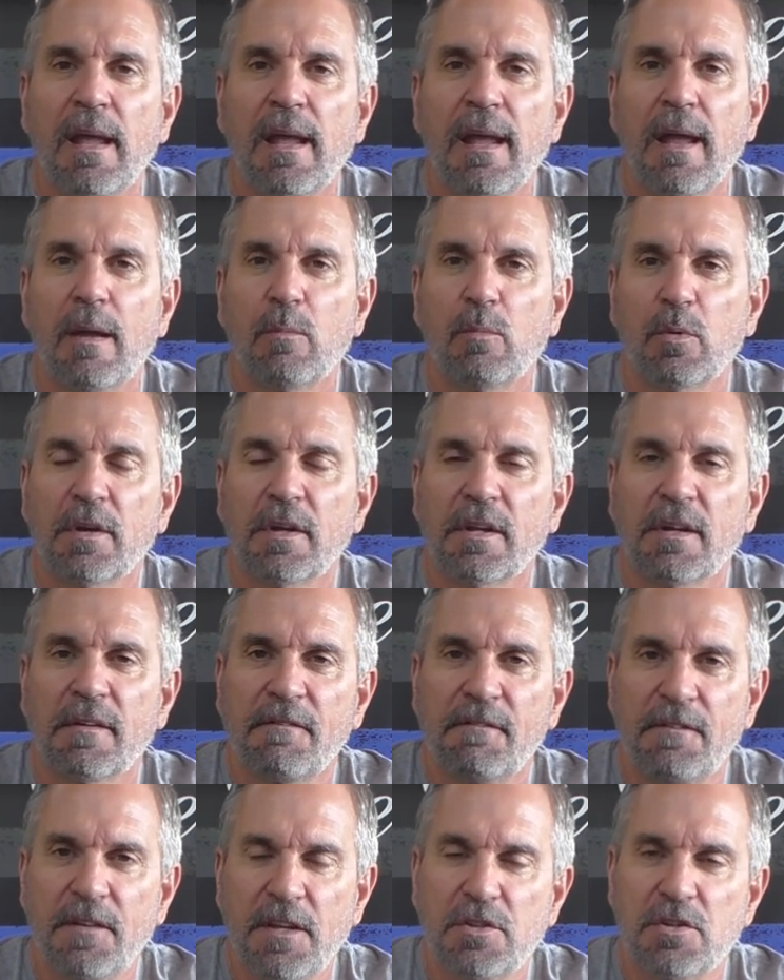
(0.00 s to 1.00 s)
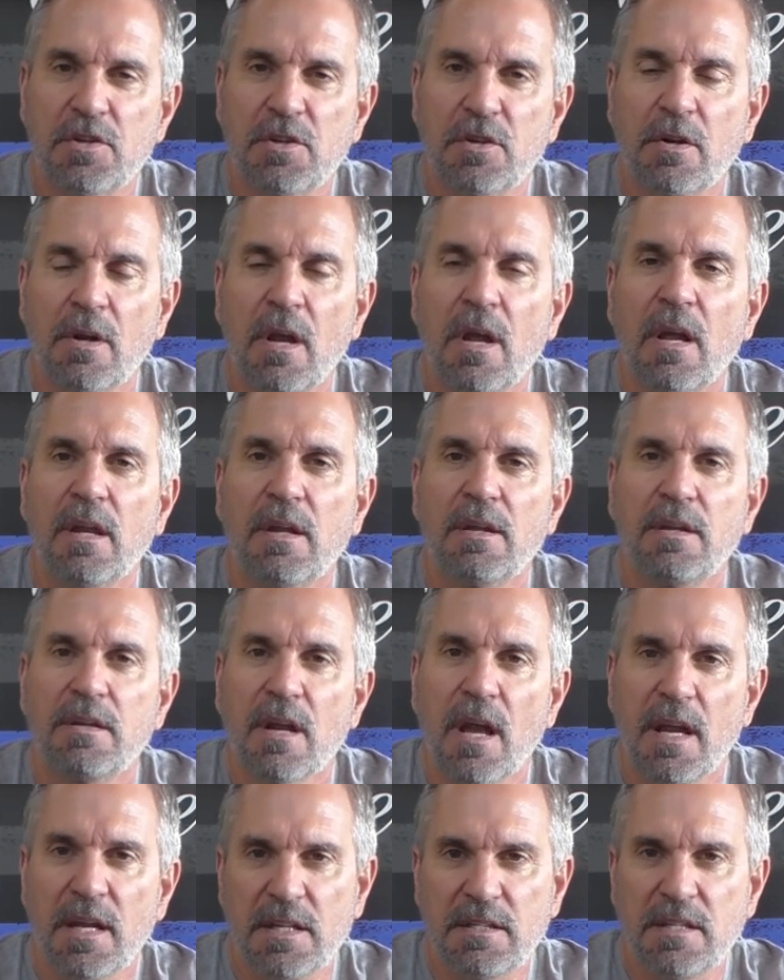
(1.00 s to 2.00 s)
and we're going to feature
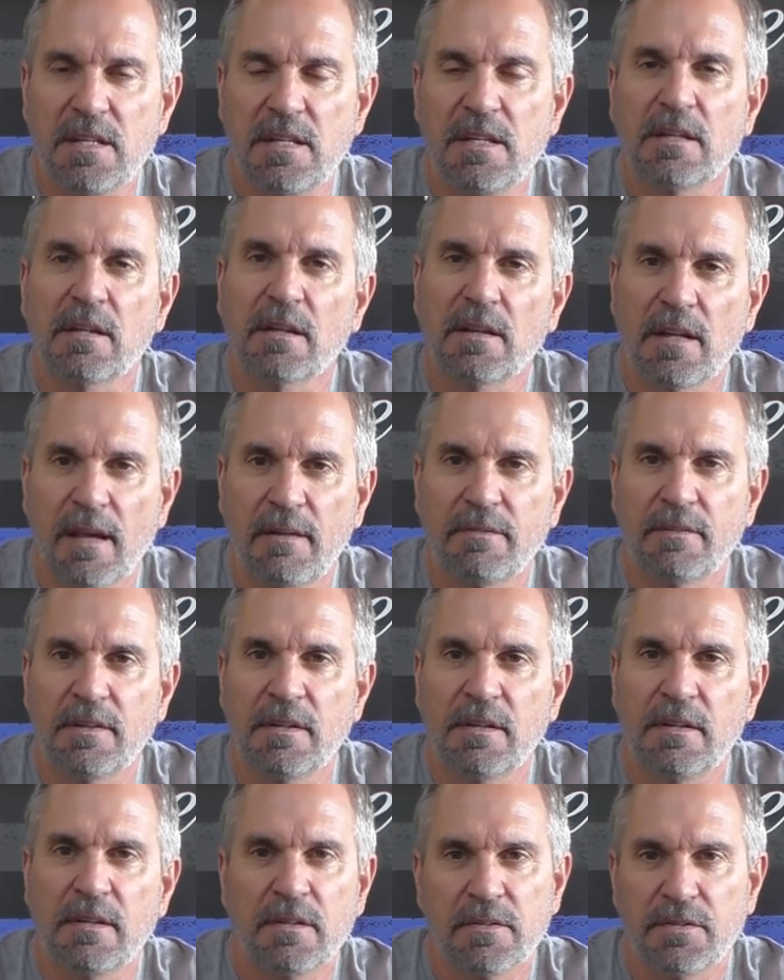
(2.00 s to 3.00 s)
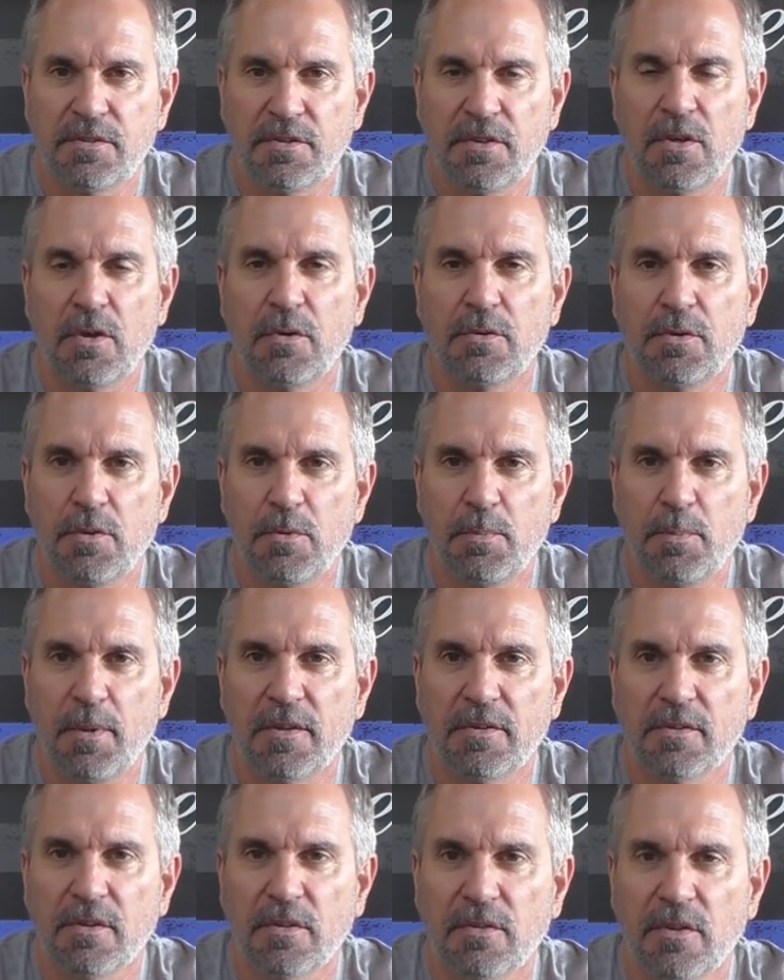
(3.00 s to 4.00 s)
1911 CO2
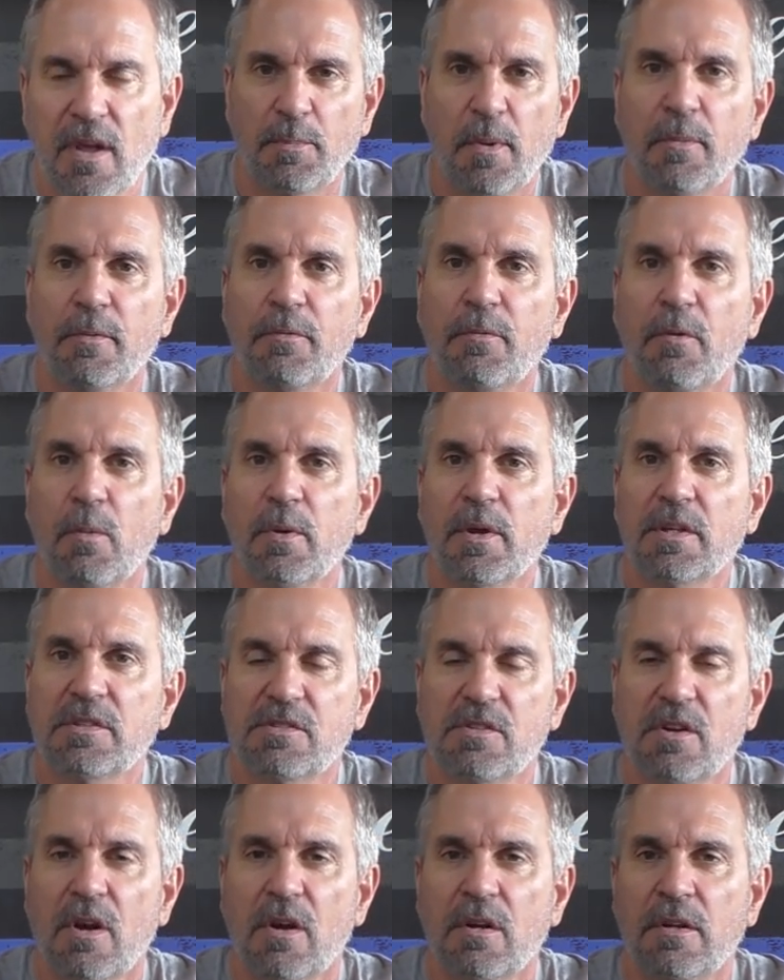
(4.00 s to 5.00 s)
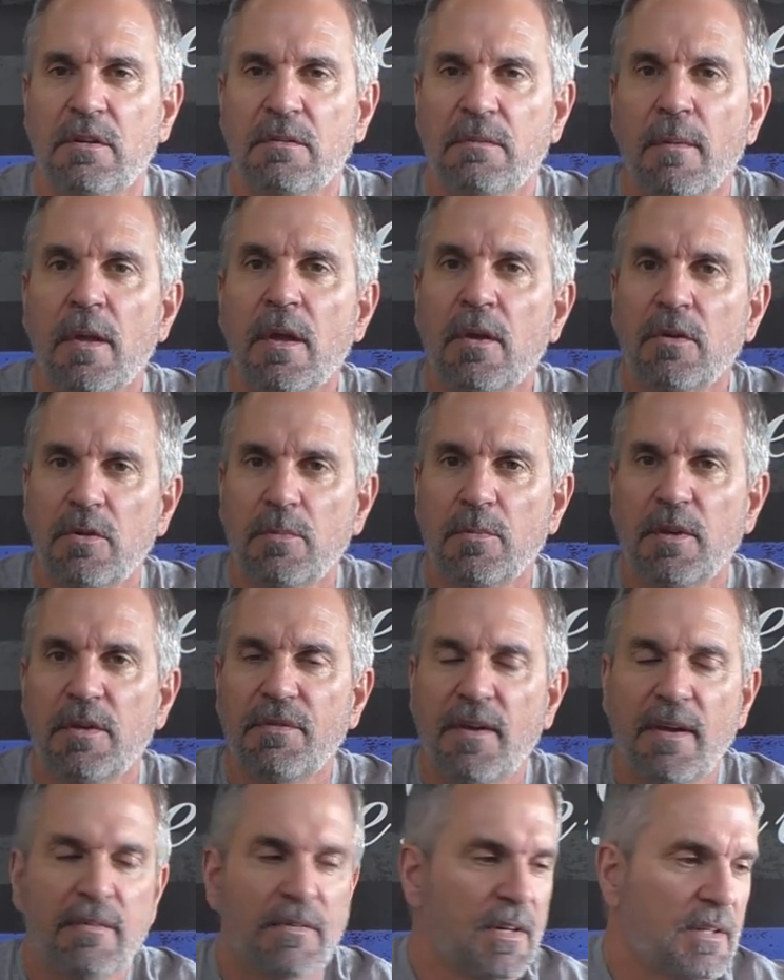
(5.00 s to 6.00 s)
pistols. But before we get started, do me a
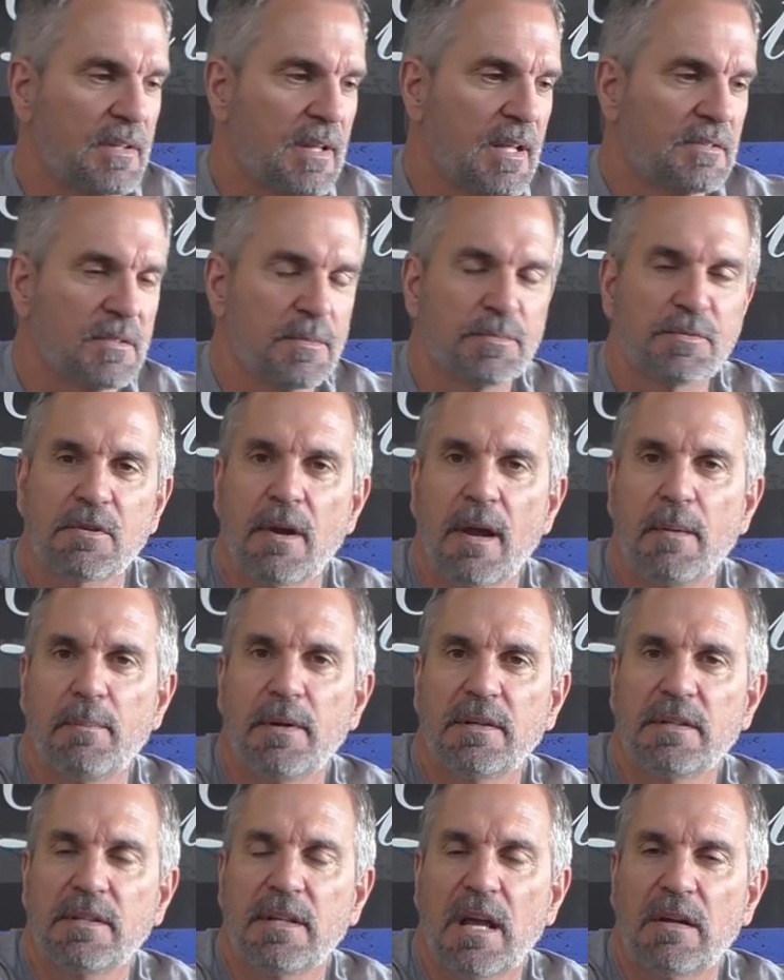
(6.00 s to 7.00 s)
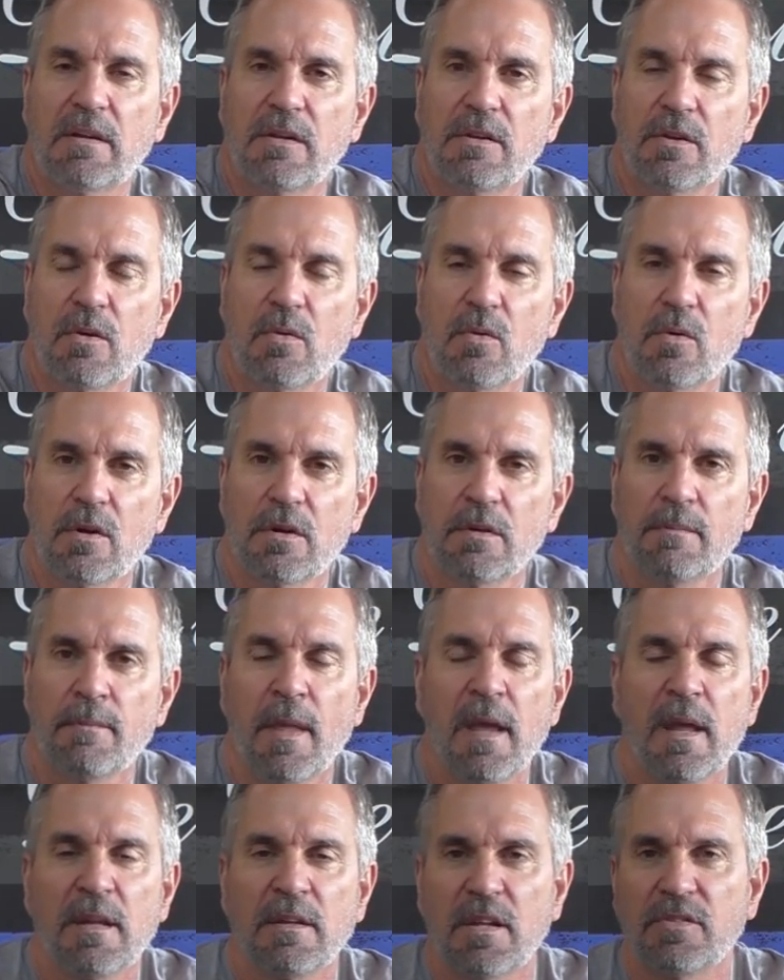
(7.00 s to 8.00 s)
favor, hit that subscribe button down in the corner.
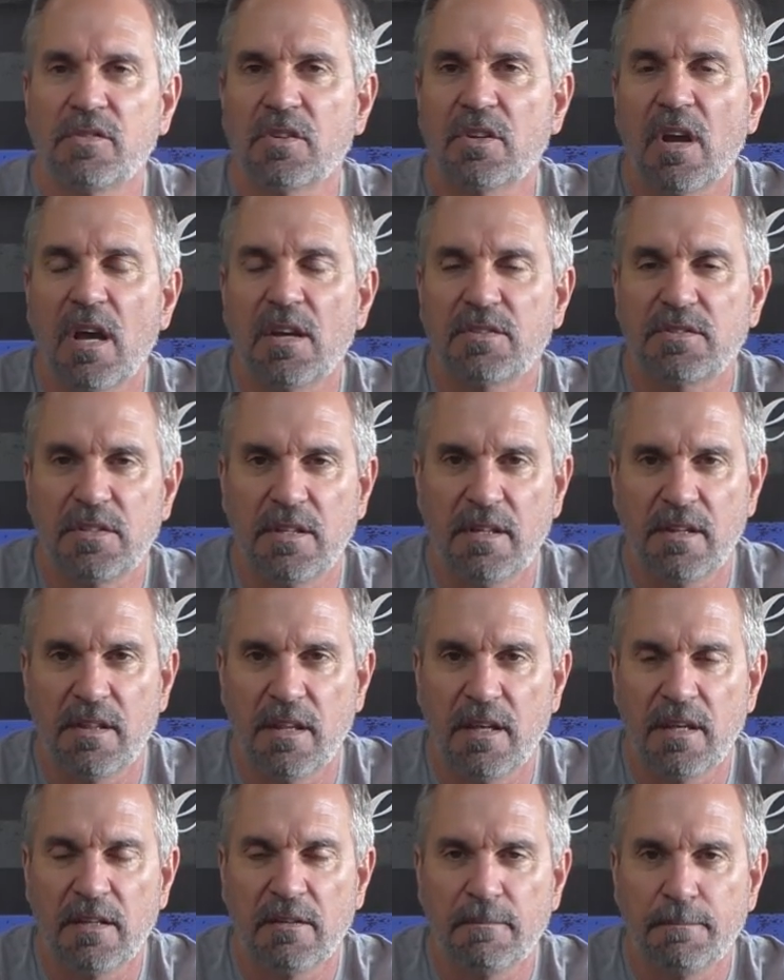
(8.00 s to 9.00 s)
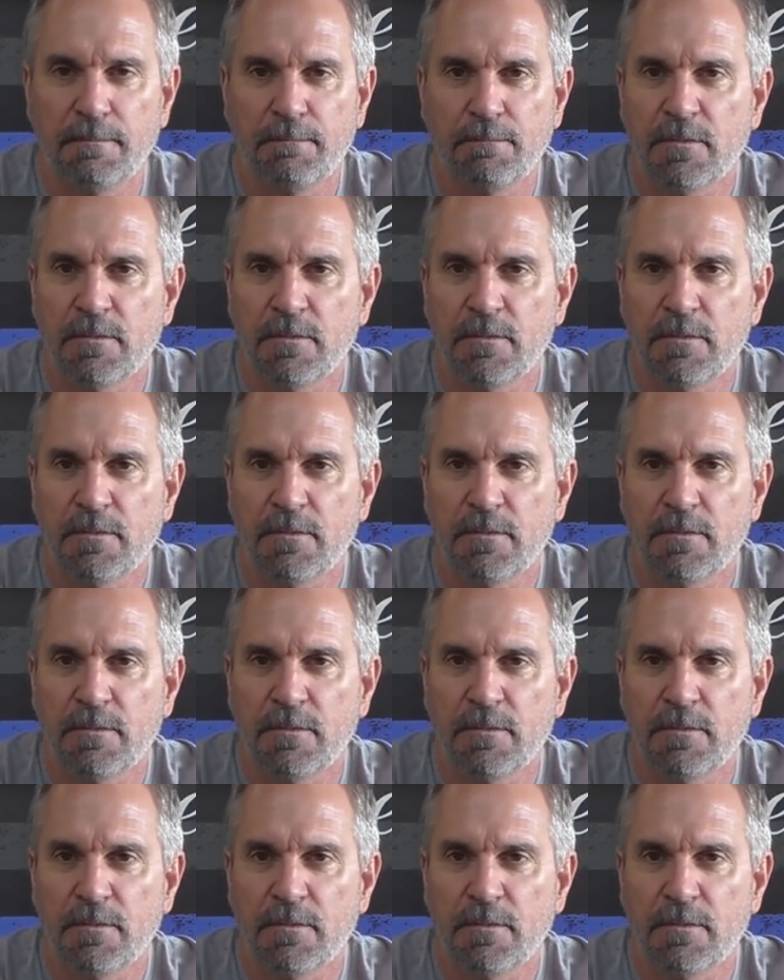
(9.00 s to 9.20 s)
It doesn't cost you anything.